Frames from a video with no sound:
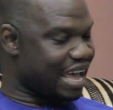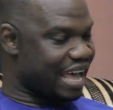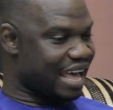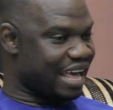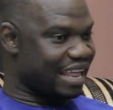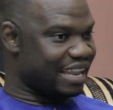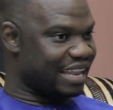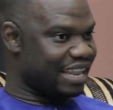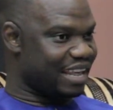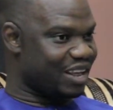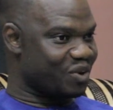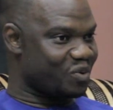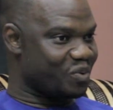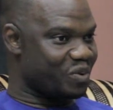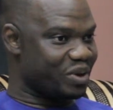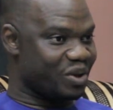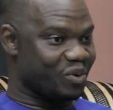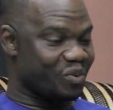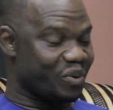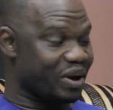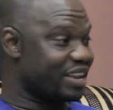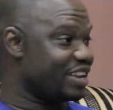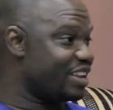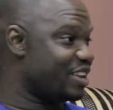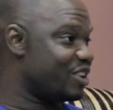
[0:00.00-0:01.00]
And then we
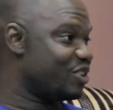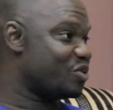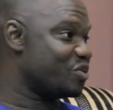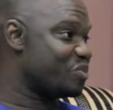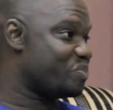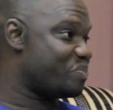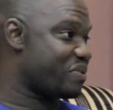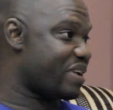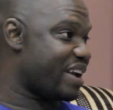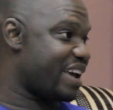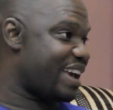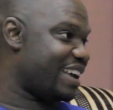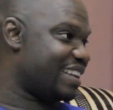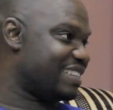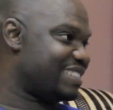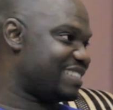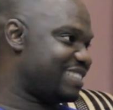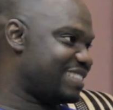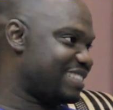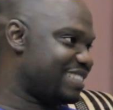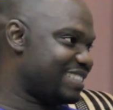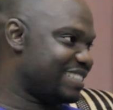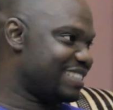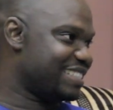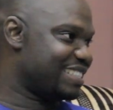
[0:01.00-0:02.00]
went into
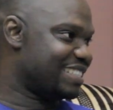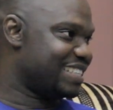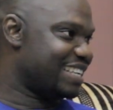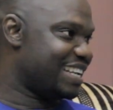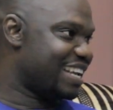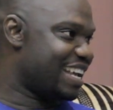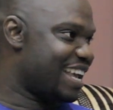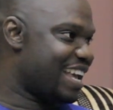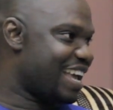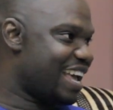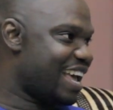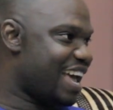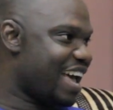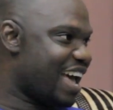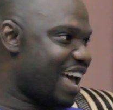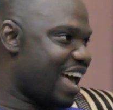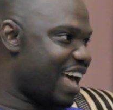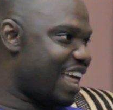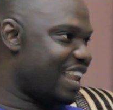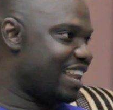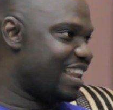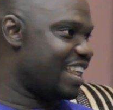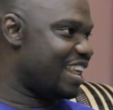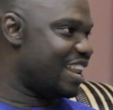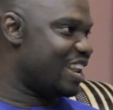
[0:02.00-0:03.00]
prayers.
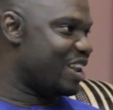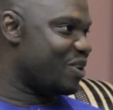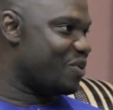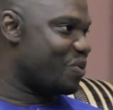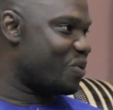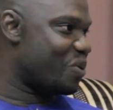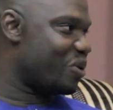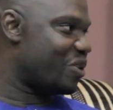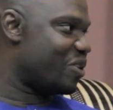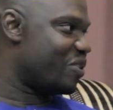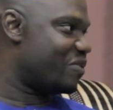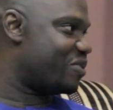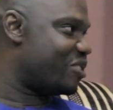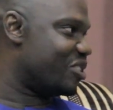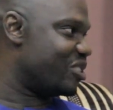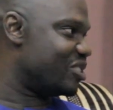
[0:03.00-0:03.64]
And then the word of